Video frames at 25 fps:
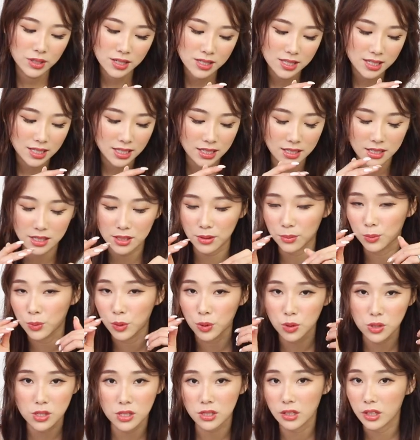I wouldn't say it's the
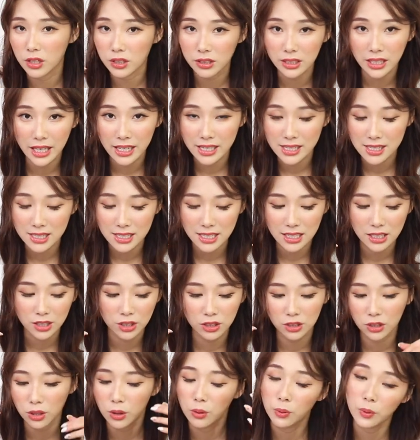most
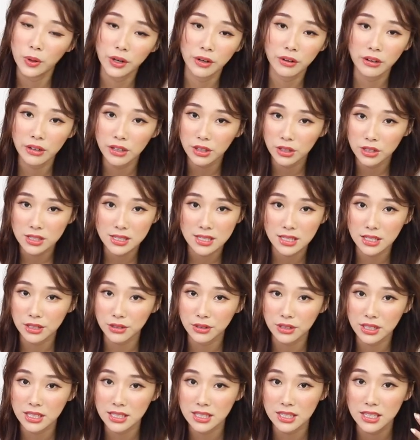long-lasting or long-wearing
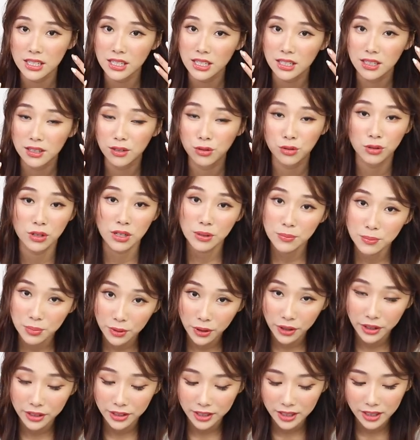considering it's a
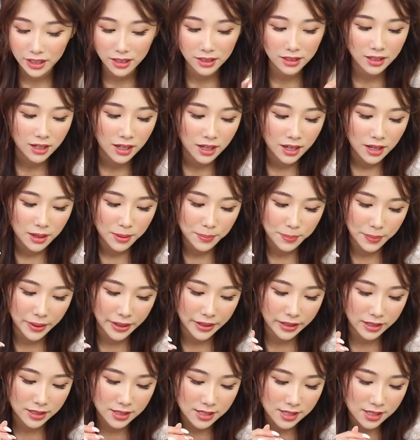cream product,
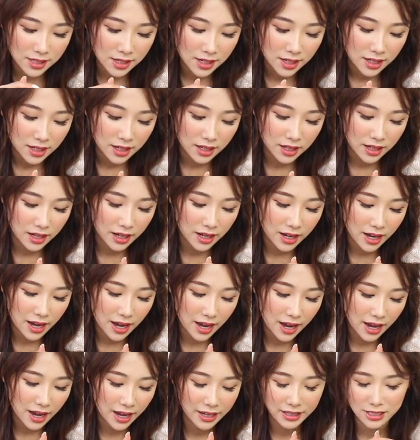but
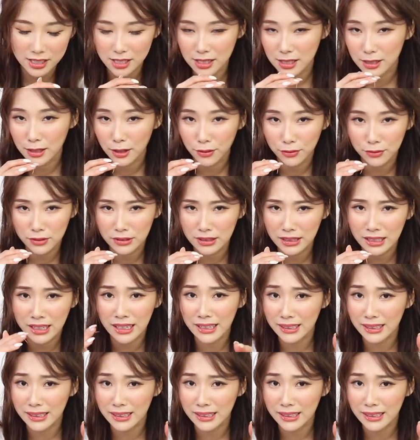I just love the